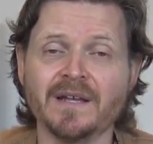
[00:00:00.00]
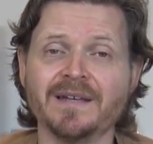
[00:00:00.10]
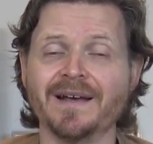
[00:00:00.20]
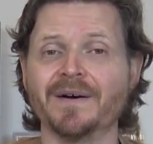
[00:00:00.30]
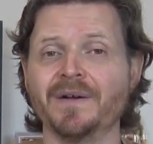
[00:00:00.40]

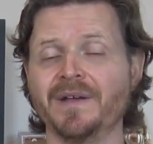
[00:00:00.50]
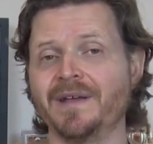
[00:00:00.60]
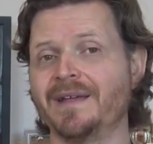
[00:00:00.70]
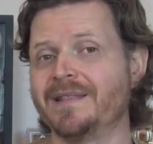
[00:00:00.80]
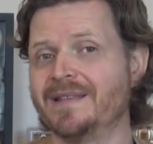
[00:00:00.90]
Now,
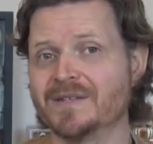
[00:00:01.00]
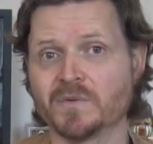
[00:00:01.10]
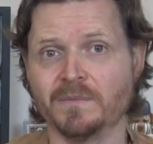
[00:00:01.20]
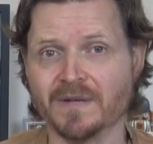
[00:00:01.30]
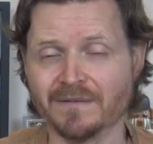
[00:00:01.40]
This
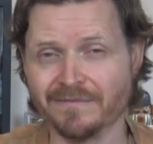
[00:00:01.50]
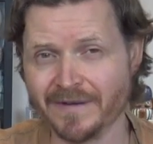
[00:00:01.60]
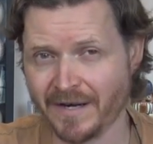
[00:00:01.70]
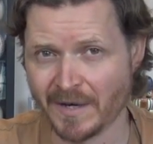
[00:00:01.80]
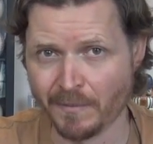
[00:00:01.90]
would be a
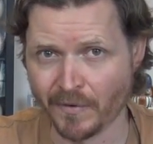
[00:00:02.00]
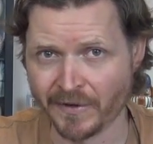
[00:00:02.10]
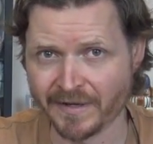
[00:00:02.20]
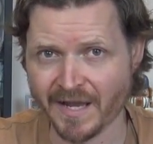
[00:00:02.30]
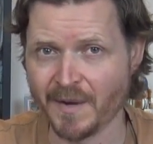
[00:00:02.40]
very
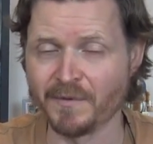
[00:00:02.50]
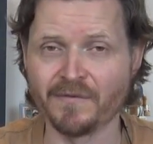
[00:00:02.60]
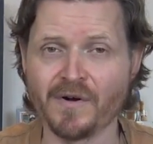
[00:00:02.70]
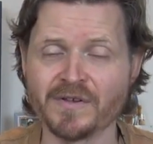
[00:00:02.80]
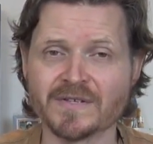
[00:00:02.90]
boring game
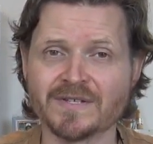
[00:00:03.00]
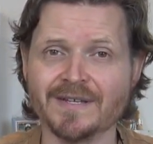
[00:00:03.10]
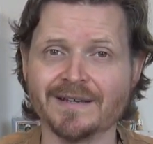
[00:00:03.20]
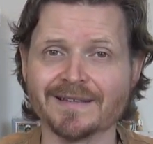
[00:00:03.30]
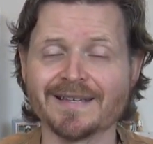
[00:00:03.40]
if all you
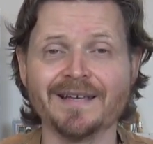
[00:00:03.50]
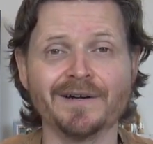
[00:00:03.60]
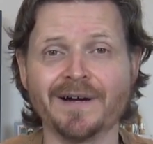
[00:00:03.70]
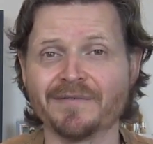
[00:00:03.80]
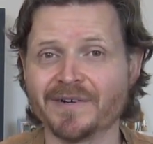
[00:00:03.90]
see is
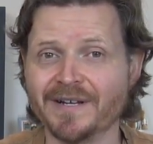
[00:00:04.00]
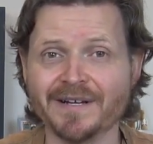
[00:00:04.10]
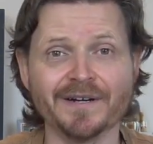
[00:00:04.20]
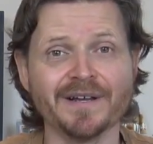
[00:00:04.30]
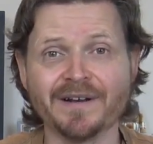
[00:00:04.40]
hitter after
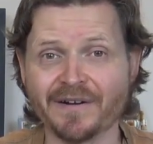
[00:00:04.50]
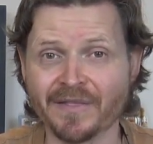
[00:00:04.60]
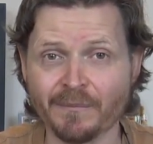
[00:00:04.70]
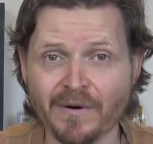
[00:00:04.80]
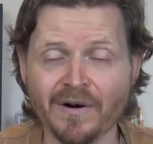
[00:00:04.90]
hitter, hitter
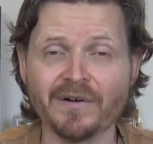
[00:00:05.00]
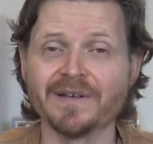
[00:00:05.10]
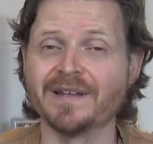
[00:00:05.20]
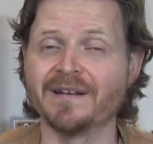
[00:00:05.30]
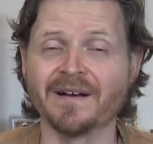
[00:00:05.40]
the ball,
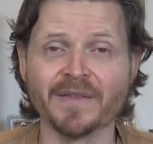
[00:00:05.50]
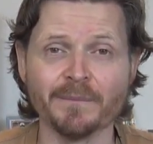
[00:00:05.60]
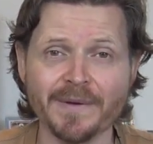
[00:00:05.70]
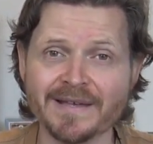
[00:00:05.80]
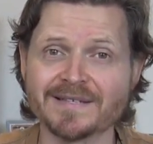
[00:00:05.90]
getting on the
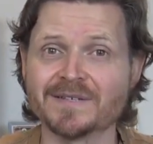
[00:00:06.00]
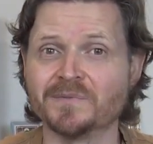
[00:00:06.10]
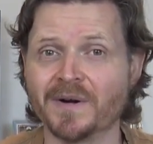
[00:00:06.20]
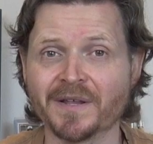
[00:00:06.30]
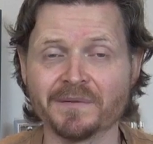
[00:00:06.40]
bases,
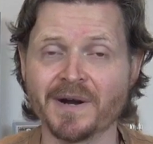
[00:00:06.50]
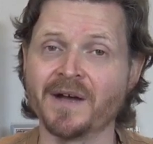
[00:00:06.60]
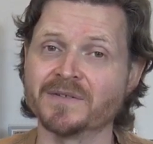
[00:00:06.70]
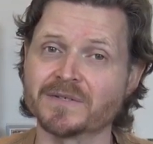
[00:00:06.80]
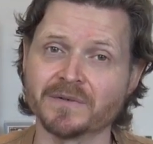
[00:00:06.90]
running
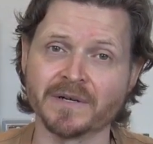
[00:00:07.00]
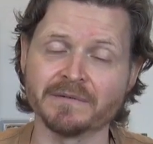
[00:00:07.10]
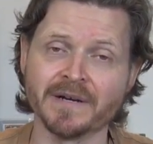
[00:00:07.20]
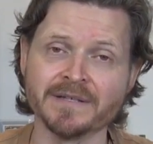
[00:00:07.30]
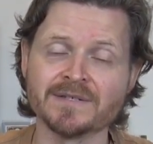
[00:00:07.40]
around, scoring
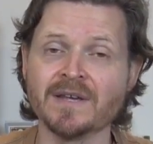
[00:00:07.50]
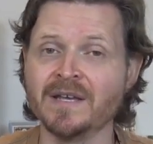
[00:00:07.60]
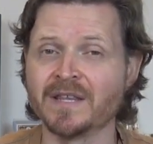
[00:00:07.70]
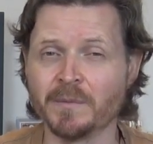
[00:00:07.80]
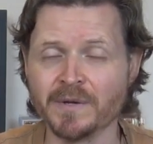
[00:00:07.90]
runs.
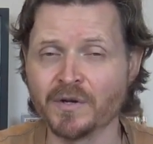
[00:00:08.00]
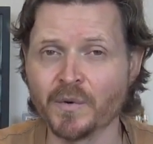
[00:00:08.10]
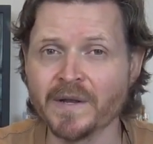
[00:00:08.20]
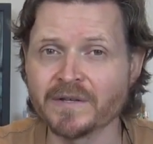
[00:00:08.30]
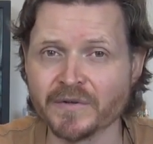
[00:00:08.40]
There'd be
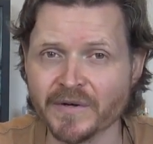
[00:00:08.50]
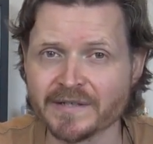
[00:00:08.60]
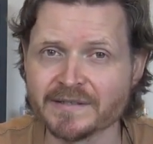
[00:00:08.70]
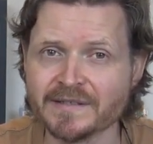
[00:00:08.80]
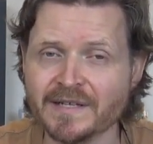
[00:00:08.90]
no end to
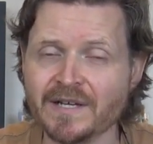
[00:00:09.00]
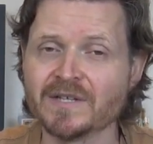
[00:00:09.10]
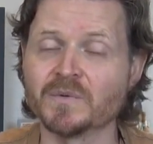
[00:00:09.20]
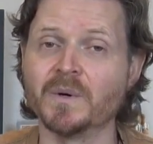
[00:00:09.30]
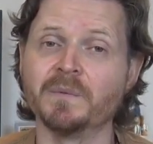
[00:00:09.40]
it.
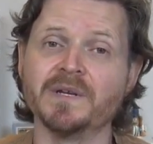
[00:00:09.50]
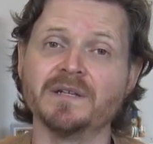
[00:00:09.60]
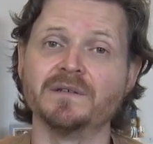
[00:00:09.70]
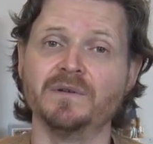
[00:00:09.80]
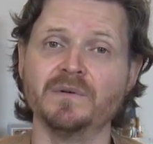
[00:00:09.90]
So what we need
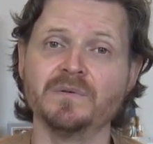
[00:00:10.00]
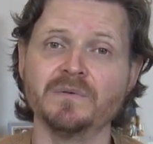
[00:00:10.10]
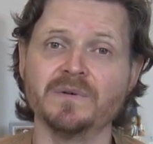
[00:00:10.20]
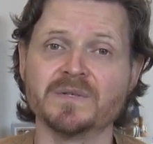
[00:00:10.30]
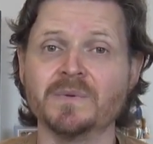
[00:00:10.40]
to
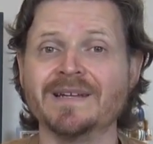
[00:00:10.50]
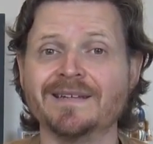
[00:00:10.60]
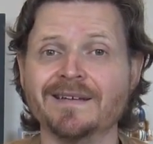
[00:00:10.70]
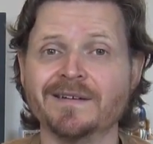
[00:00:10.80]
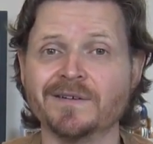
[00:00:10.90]
do is we need
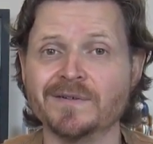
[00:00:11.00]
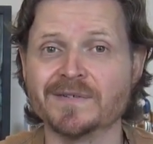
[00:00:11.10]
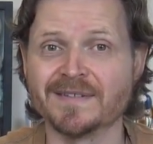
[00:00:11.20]
to introduce